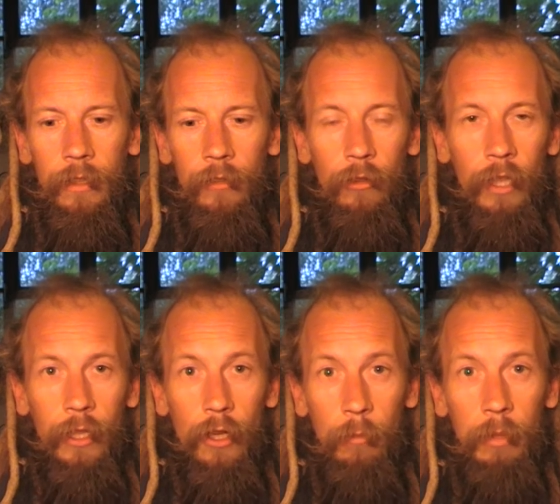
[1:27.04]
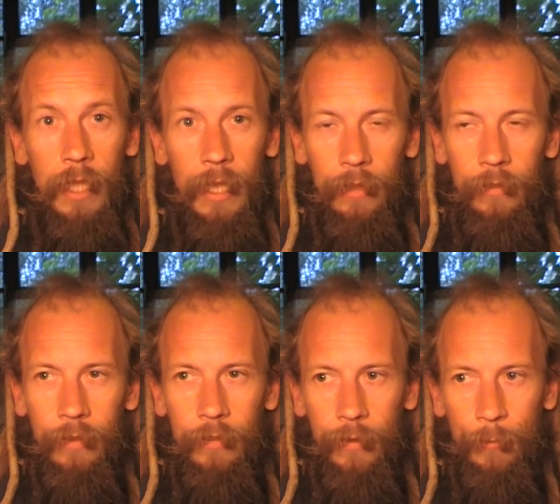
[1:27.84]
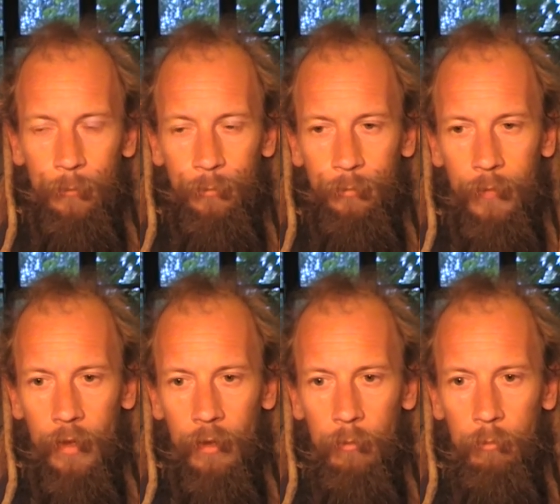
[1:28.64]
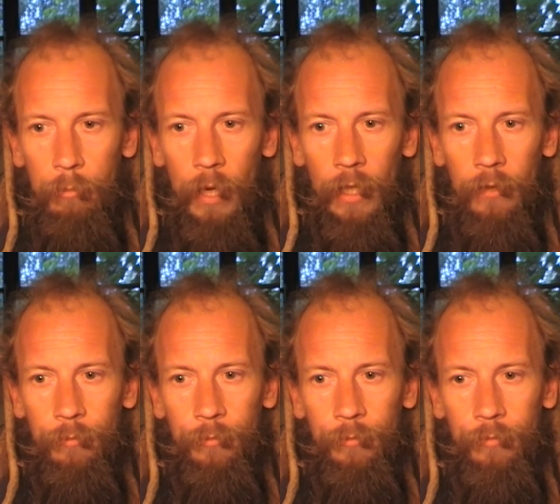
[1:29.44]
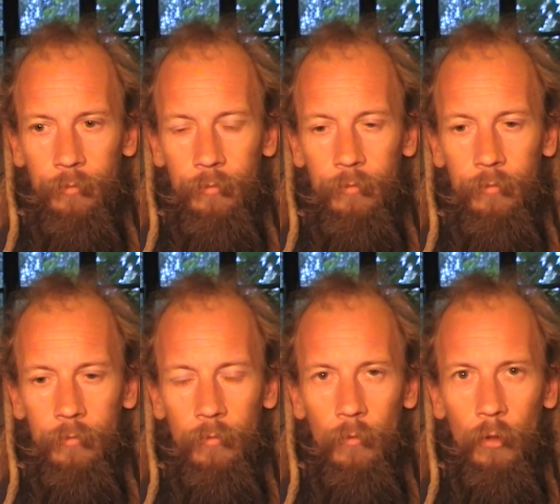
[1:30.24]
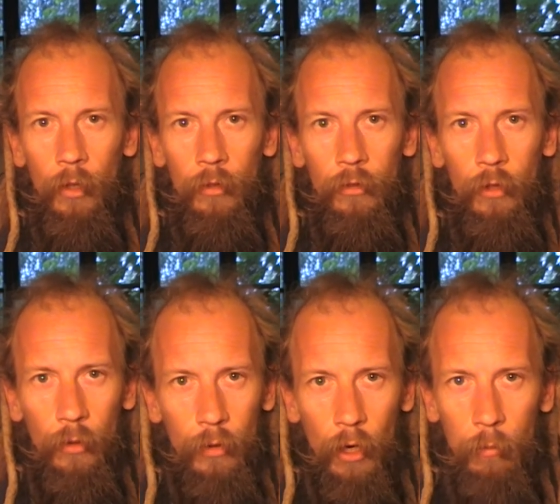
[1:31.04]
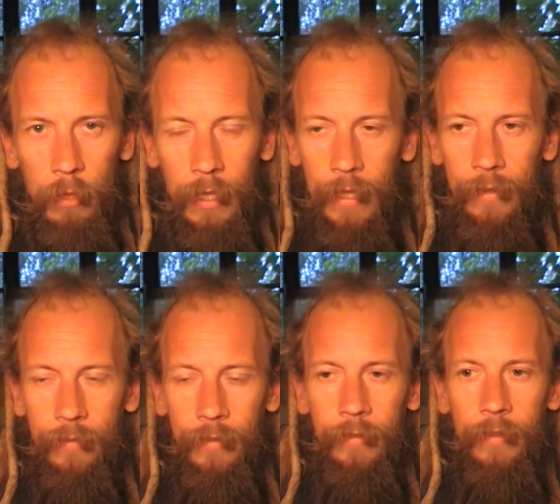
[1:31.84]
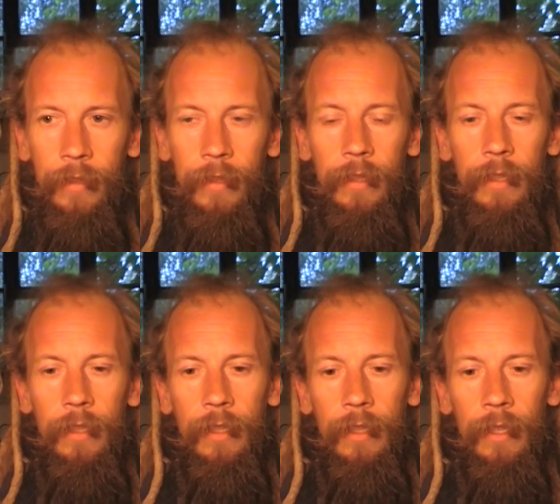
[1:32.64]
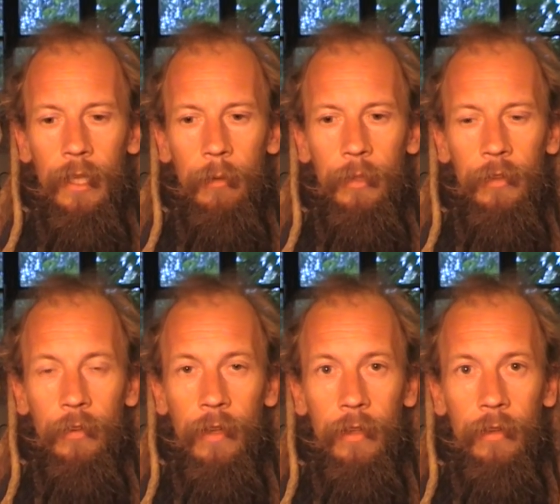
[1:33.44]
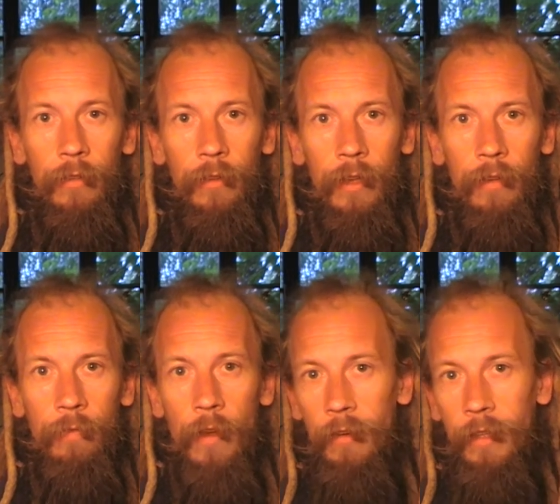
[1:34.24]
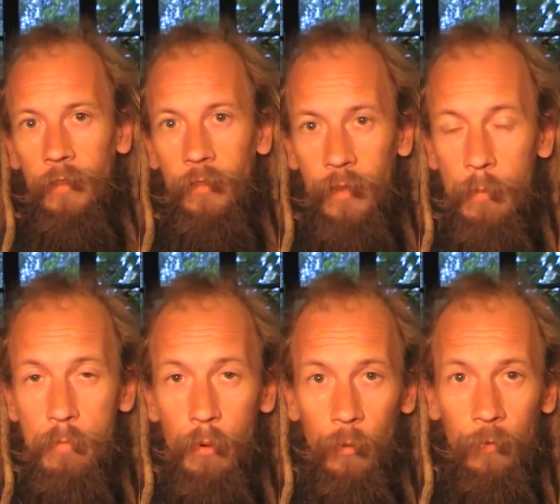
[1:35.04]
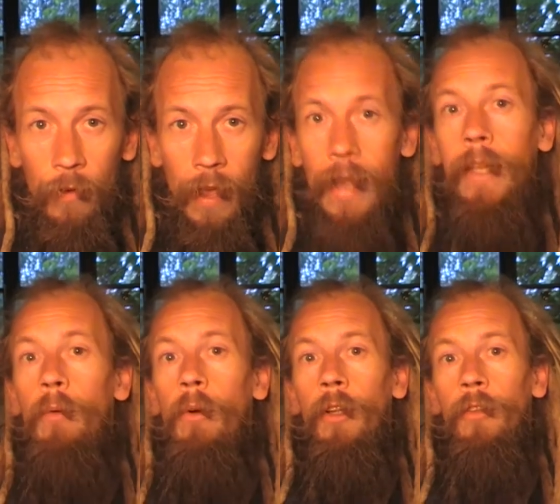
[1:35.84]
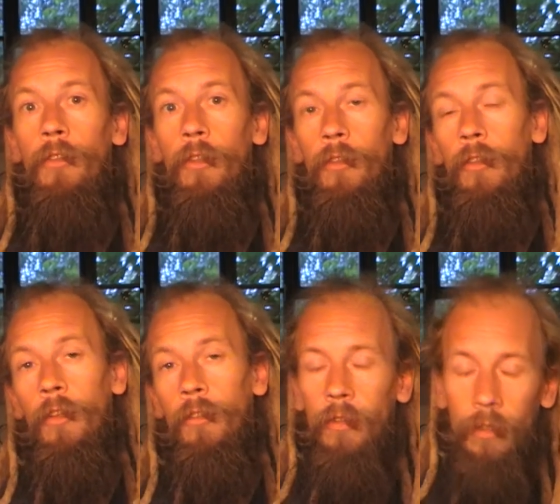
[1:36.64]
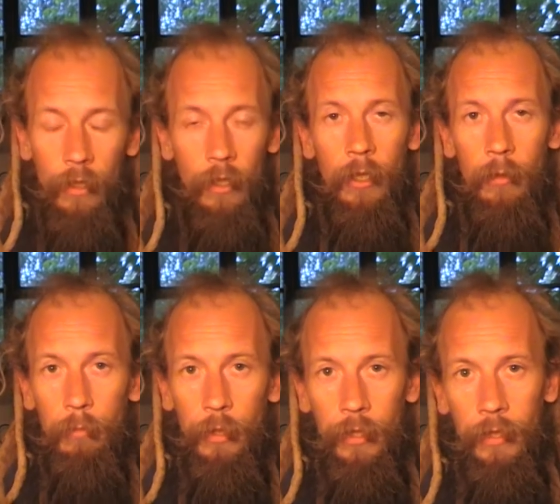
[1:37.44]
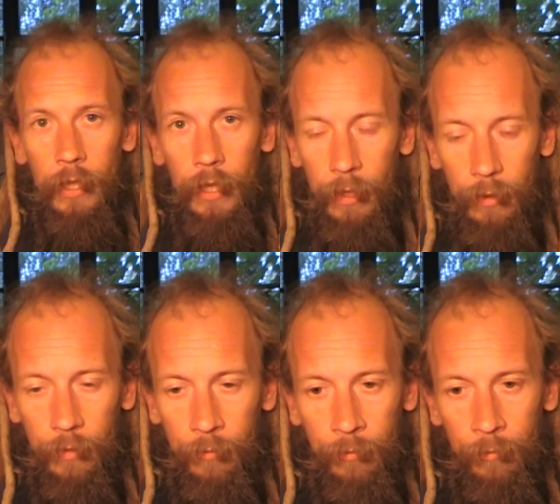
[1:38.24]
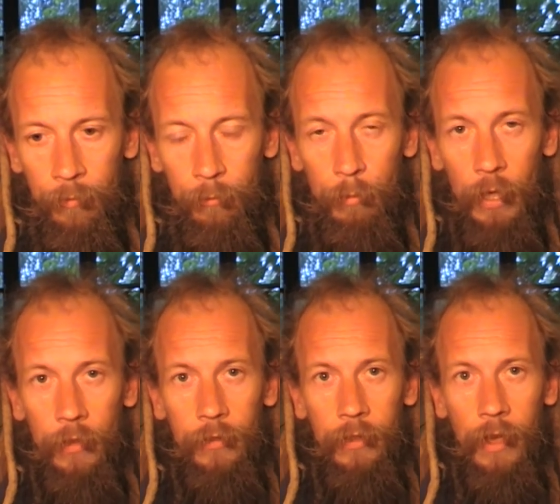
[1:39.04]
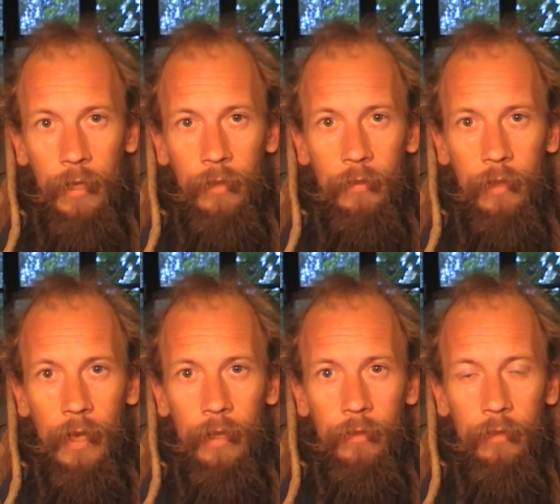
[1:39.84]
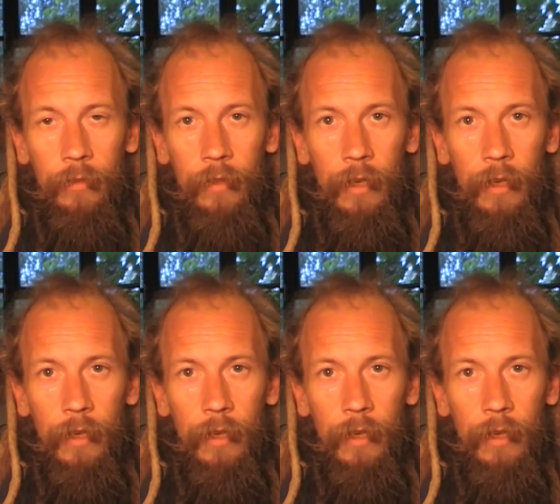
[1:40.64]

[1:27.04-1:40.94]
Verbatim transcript: really complicated, but not too complicated. It's very simple for anyone to just put in their birth date and